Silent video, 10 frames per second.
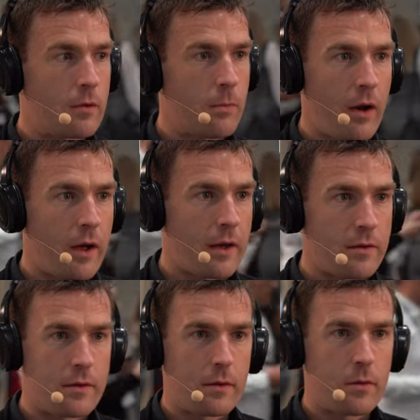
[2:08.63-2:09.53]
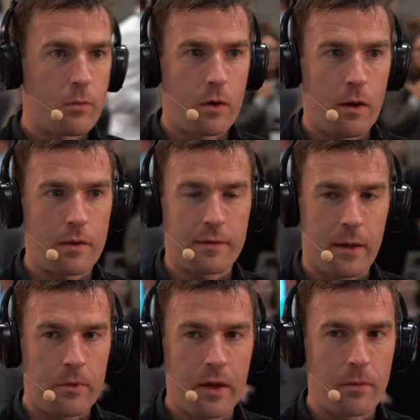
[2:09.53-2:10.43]
the replies were all the
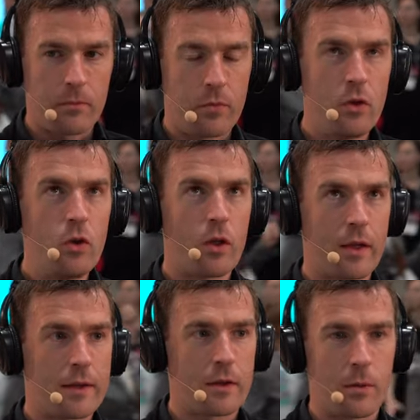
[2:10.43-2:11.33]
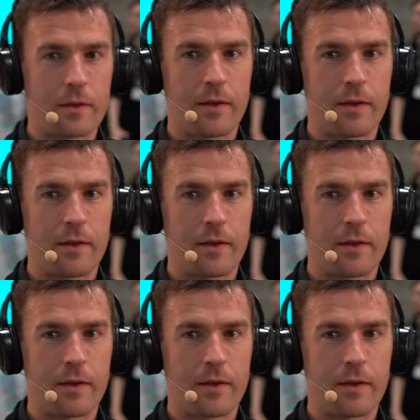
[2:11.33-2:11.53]
same thing. Nothing to do with